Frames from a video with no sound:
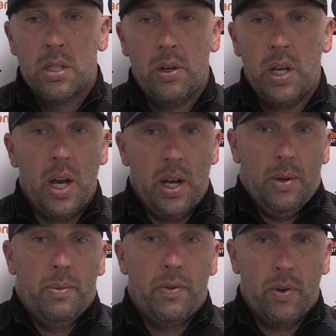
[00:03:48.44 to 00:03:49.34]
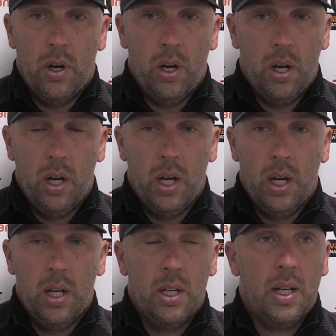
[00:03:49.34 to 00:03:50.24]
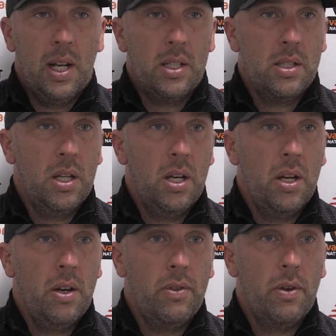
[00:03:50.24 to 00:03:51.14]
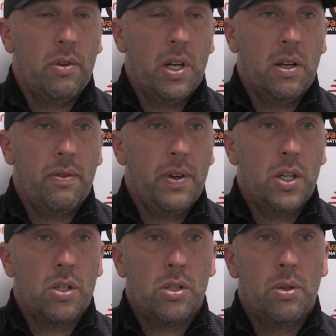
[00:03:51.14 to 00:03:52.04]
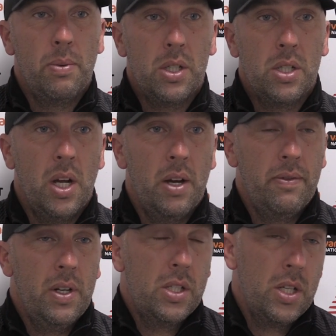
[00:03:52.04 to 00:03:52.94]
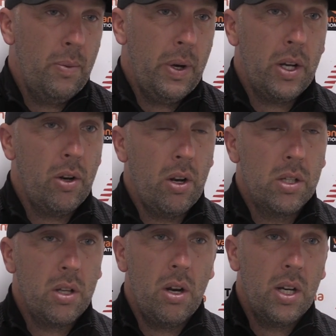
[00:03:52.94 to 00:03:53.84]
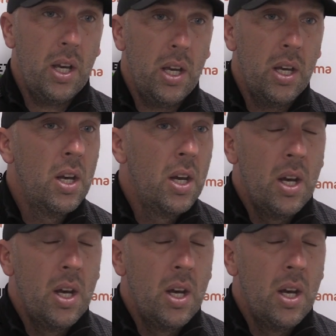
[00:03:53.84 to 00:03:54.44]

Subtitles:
then we've got lads that have not really featured too much yet, Finney Chadwick and Ollie Starkey.